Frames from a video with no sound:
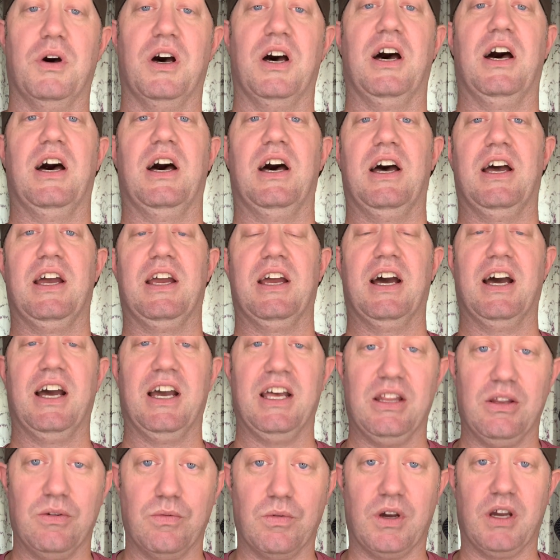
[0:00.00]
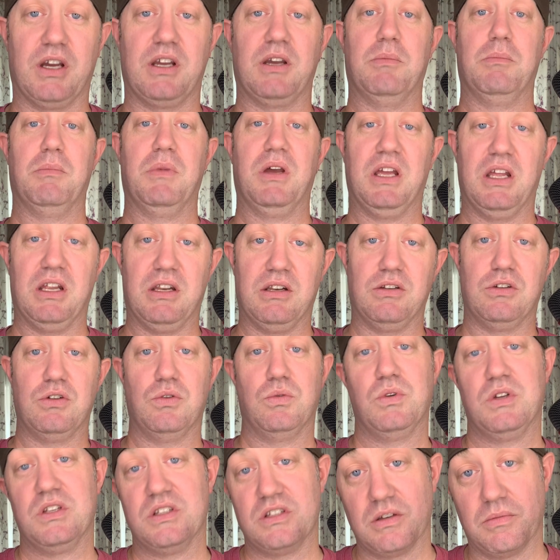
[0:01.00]
I highly recommend
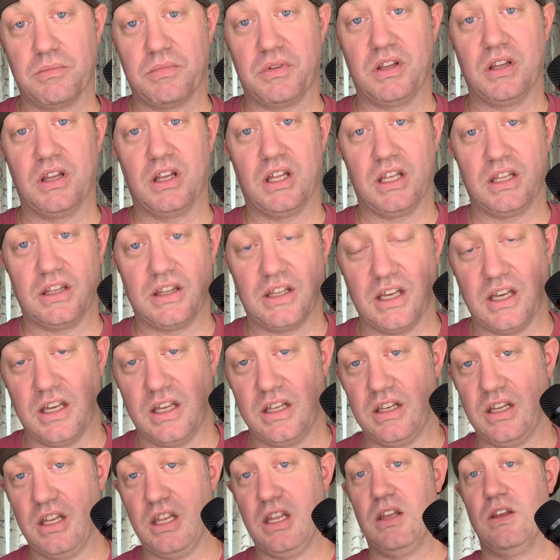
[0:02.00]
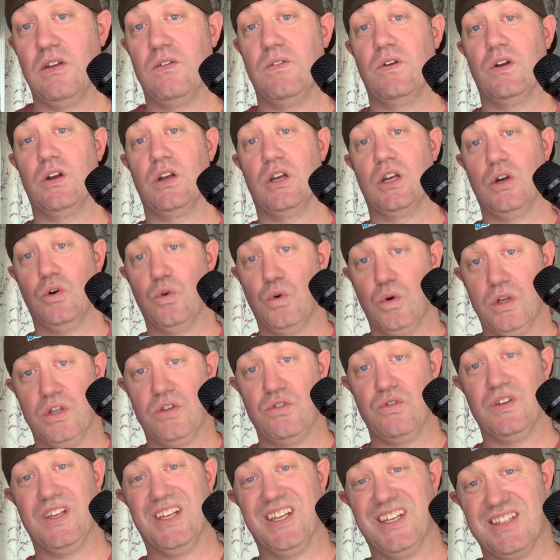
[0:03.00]
doing something like that if you're going
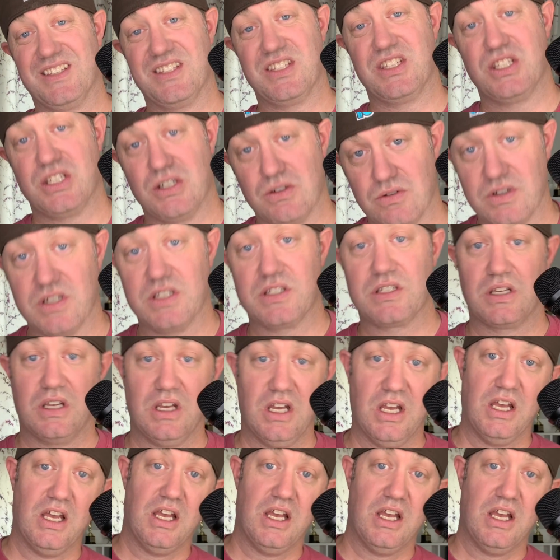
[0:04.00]
to get serious